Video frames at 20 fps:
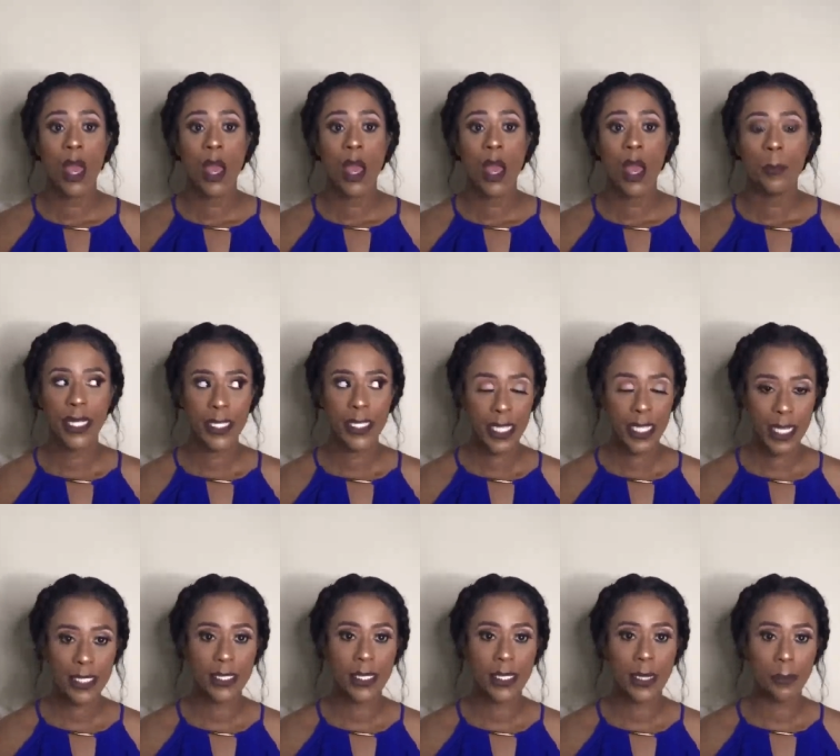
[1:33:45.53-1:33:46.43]
But it
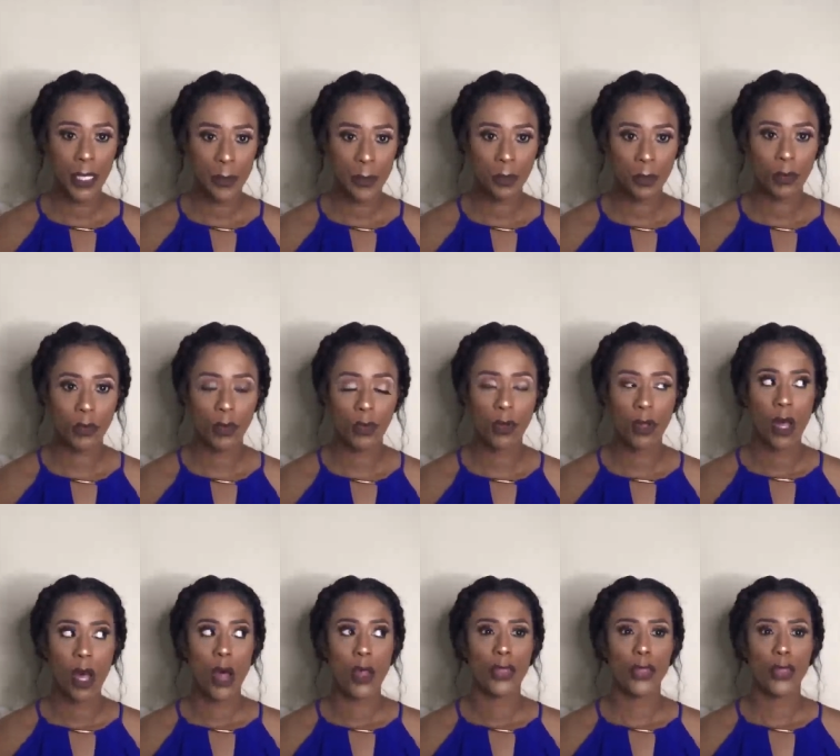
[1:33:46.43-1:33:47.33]
takes some people
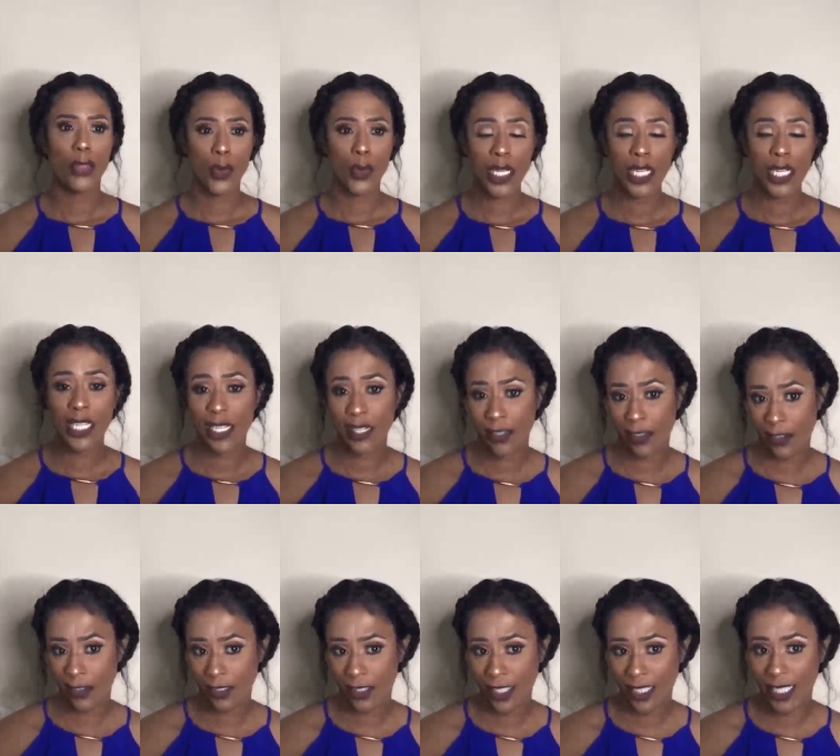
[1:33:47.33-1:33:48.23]
3
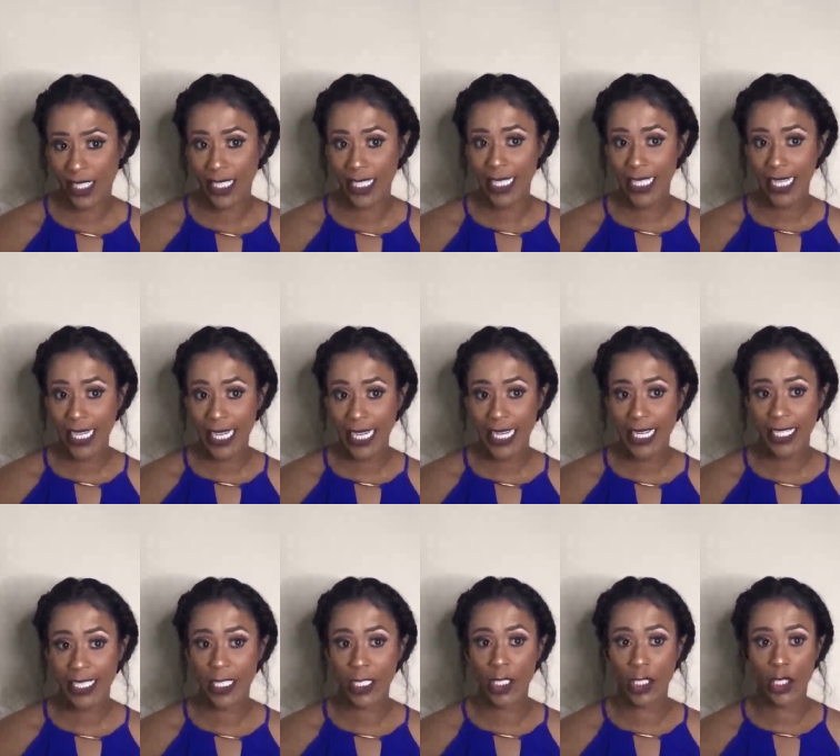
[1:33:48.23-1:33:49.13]
years to
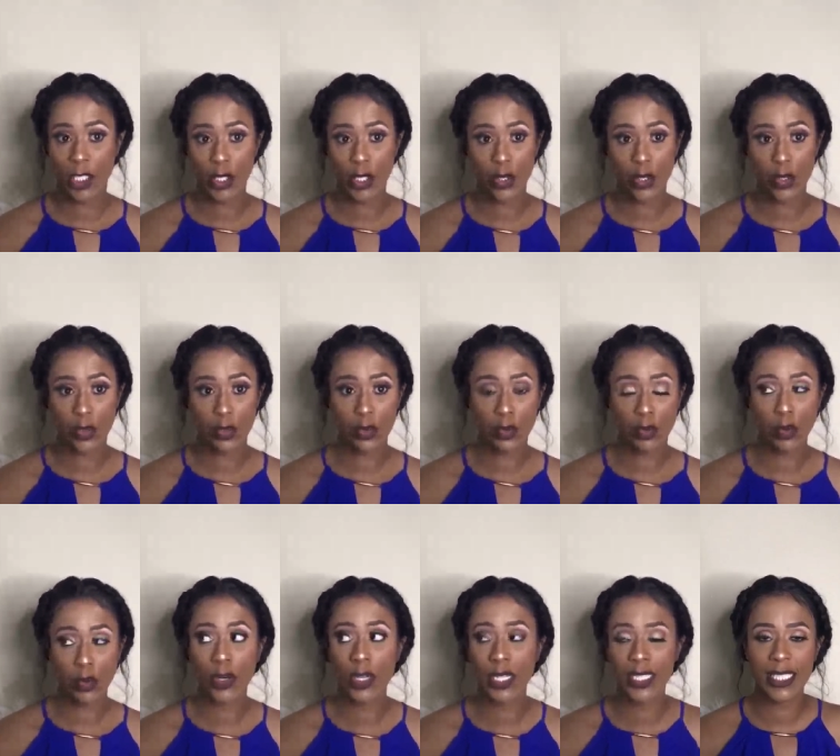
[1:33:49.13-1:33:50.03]
get to,
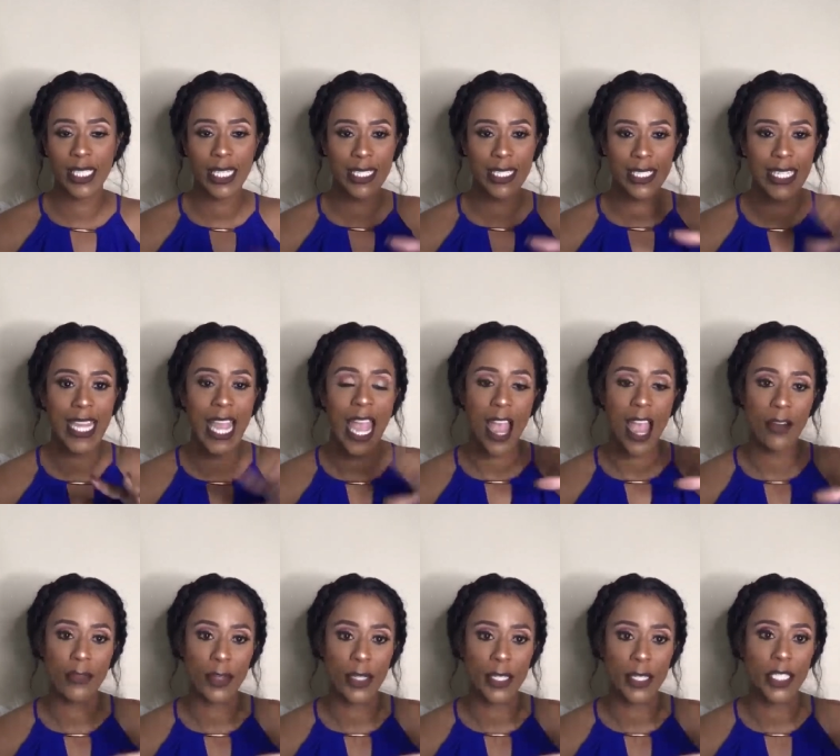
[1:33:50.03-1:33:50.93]
well, it says the
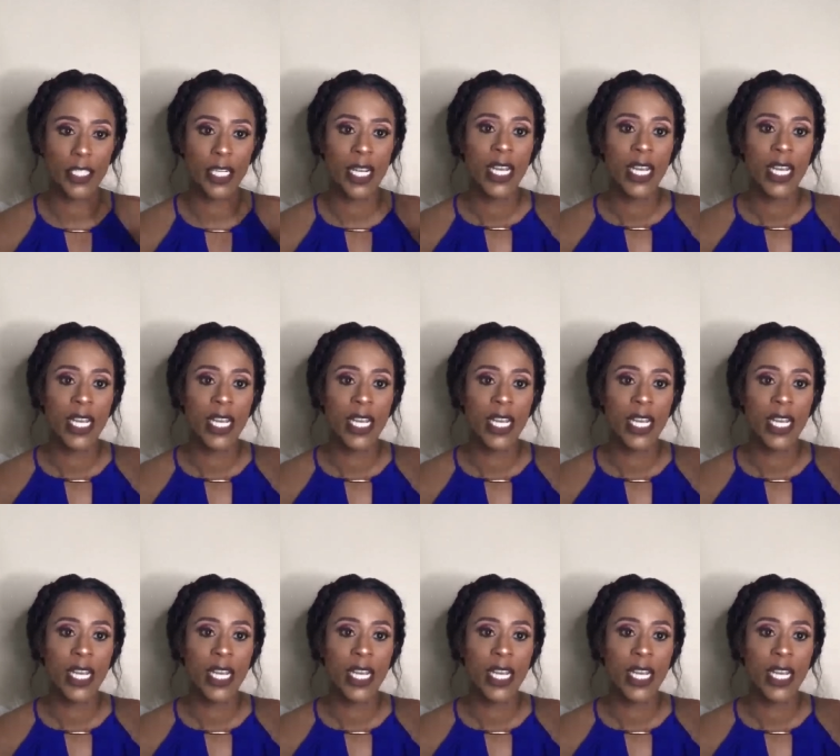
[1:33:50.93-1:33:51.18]
average